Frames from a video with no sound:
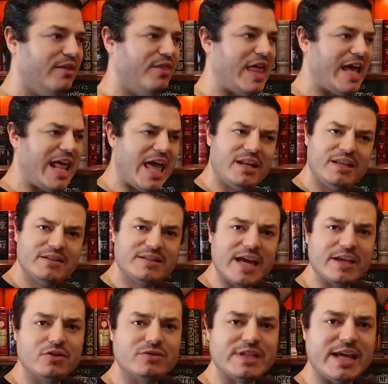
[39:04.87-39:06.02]
that any
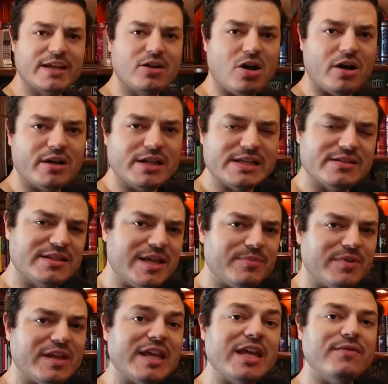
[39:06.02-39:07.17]
debt you take on is
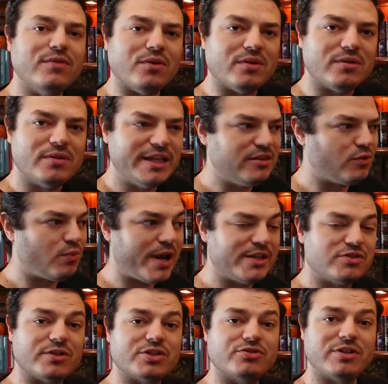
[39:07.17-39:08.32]
deemed evil and the
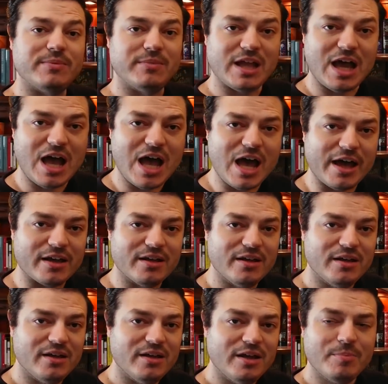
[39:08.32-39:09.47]
rates are extremely high.
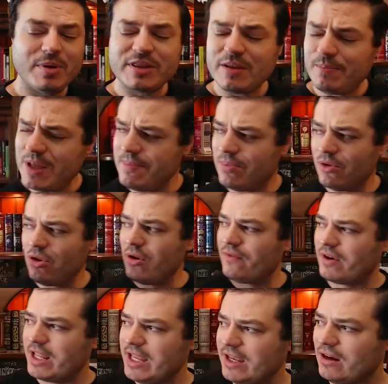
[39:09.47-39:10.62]
But the people
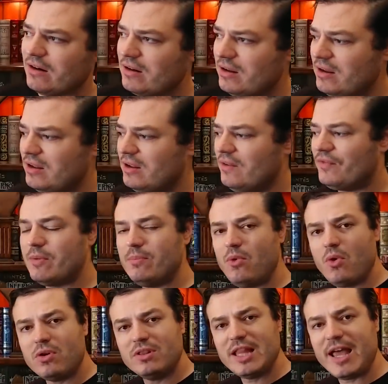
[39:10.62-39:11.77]
over here, the
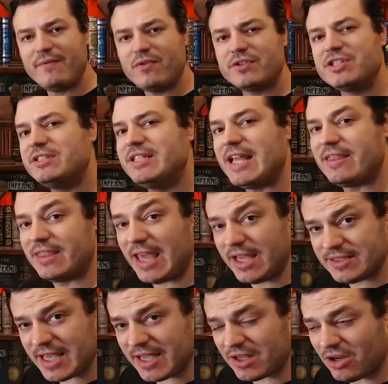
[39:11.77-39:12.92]
more leverage and debt
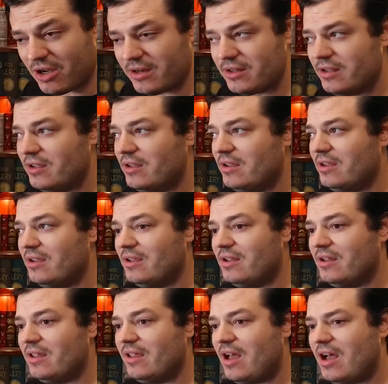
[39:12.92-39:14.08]
they take on,
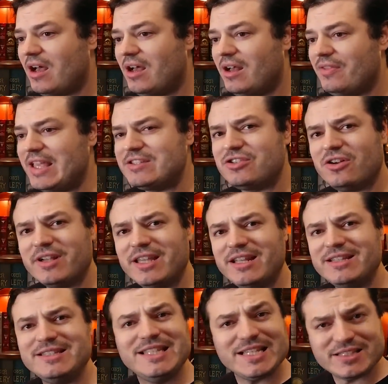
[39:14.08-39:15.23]
they start
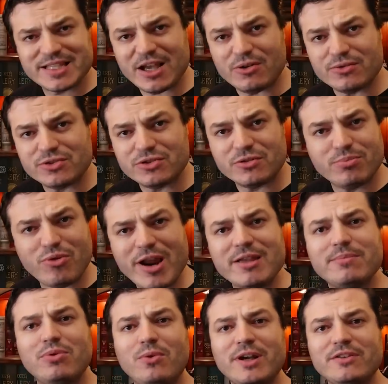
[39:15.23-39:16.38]
getting discounts or
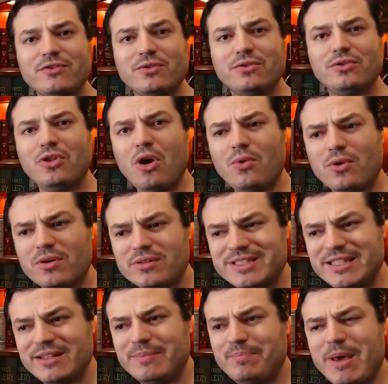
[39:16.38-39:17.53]
break points or lower
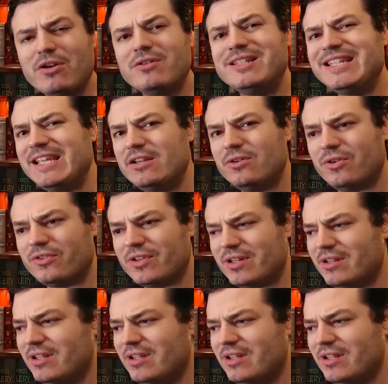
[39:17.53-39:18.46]
and better deals,